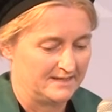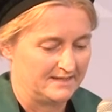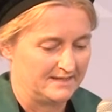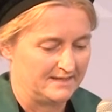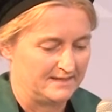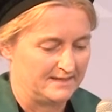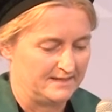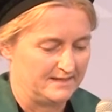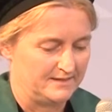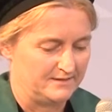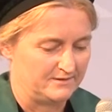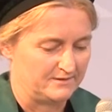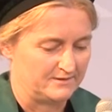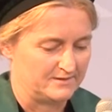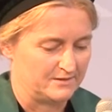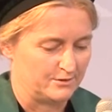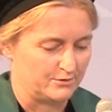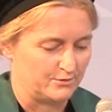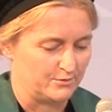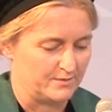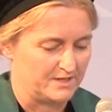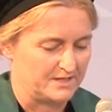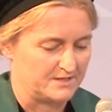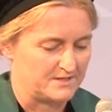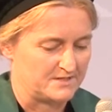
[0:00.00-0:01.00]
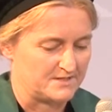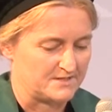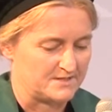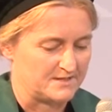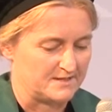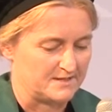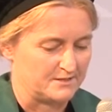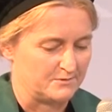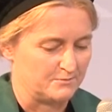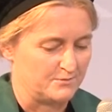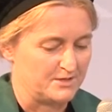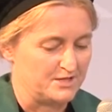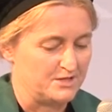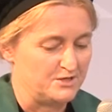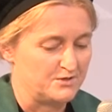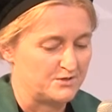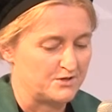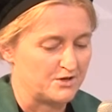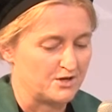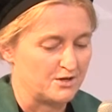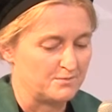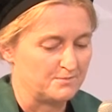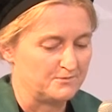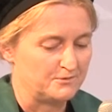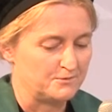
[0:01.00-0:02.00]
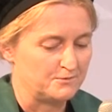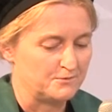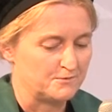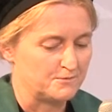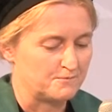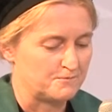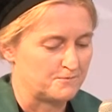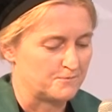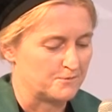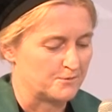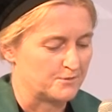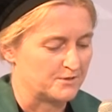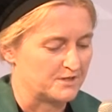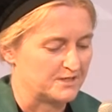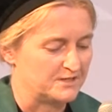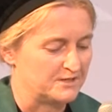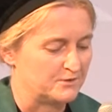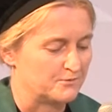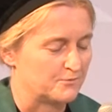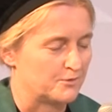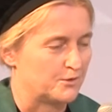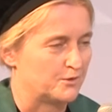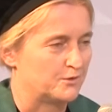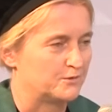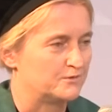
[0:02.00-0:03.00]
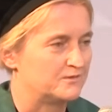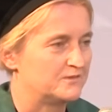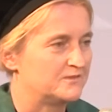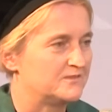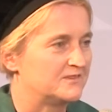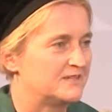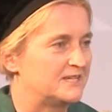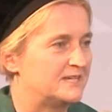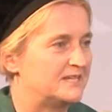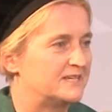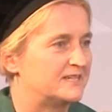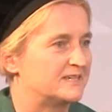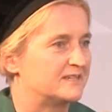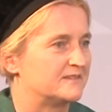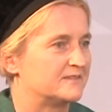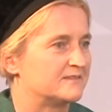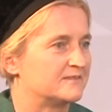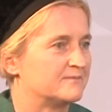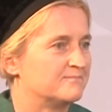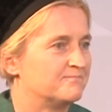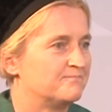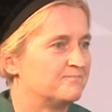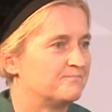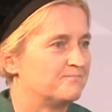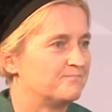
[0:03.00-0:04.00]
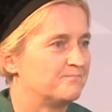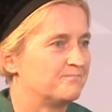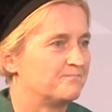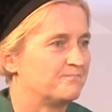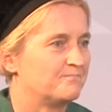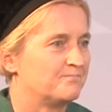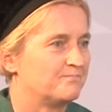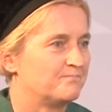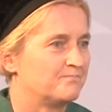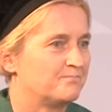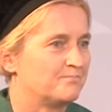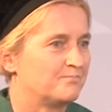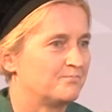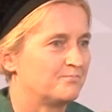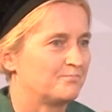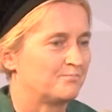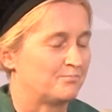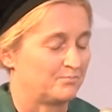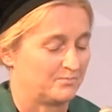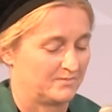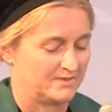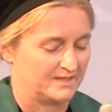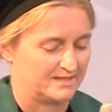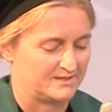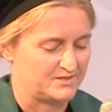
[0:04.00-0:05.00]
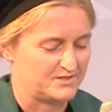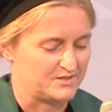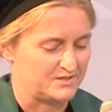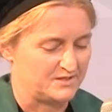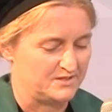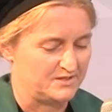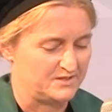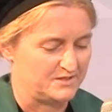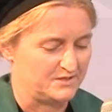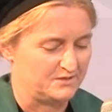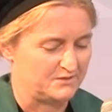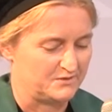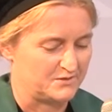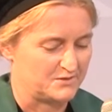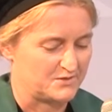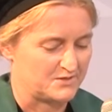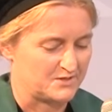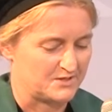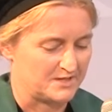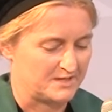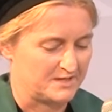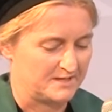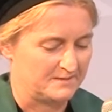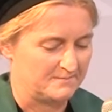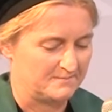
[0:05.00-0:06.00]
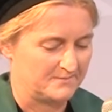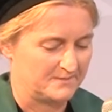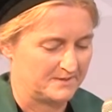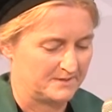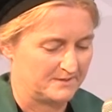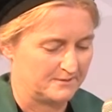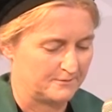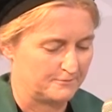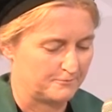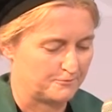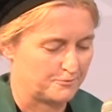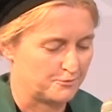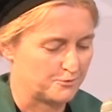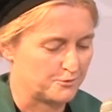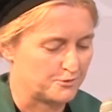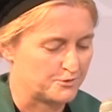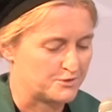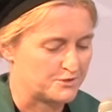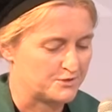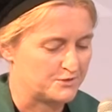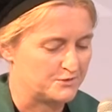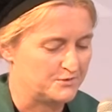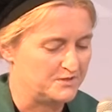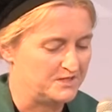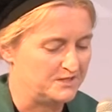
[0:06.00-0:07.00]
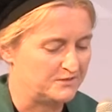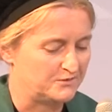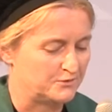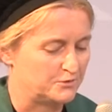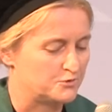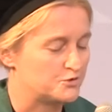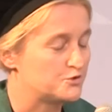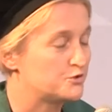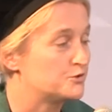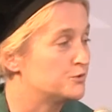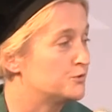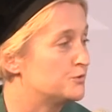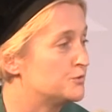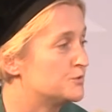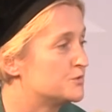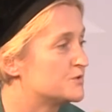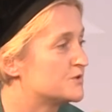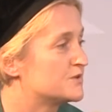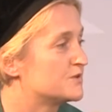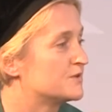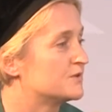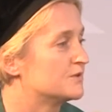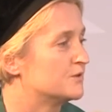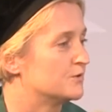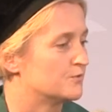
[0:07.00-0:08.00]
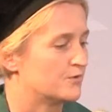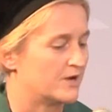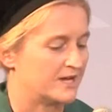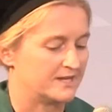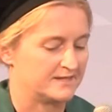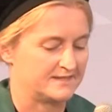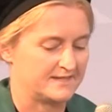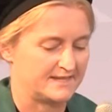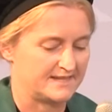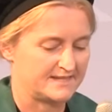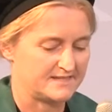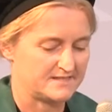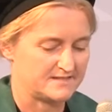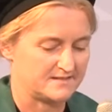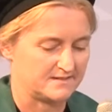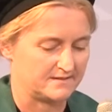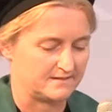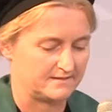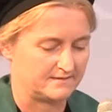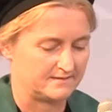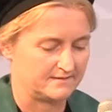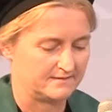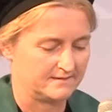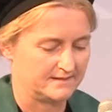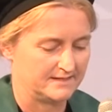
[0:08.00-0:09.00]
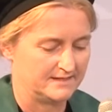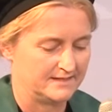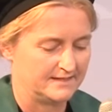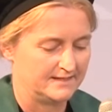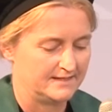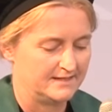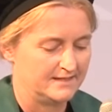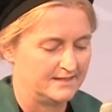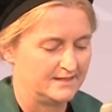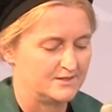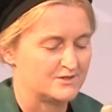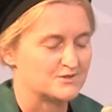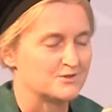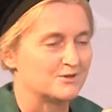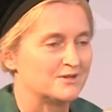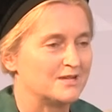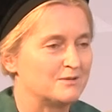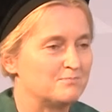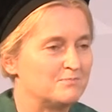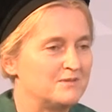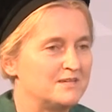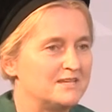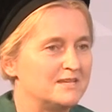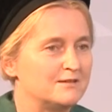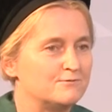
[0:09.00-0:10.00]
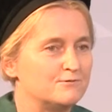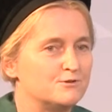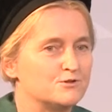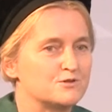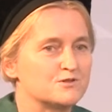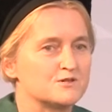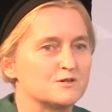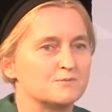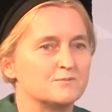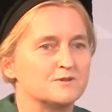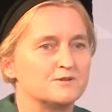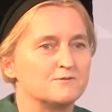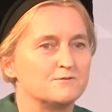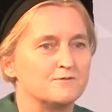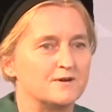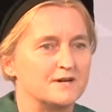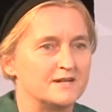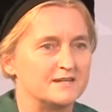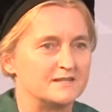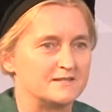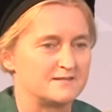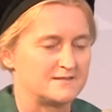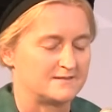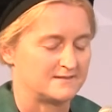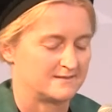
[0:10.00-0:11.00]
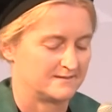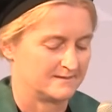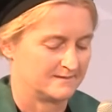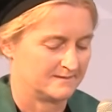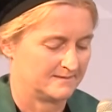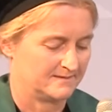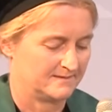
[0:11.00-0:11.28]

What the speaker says: He always said, when you come to a fork in the road, take it. That's easy to say. Of course, you need to choose the right exit. So let me give you some advice.